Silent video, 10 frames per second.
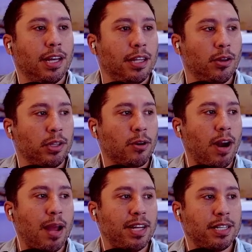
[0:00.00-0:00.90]
The only
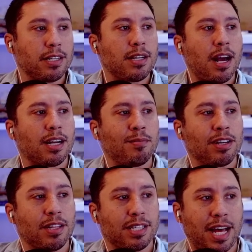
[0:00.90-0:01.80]
crime that does not come
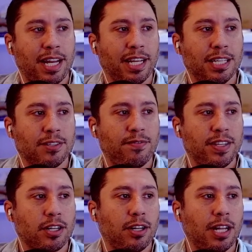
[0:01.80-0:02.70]
under this heading is
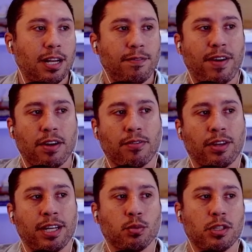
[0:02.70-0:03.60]
physical
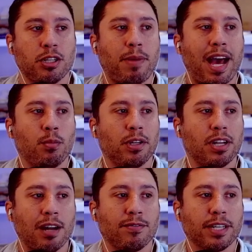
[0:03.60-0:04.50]
unfaithfulness, which a man will
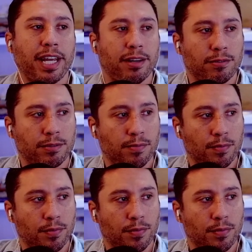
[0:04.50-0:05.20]
not forgive.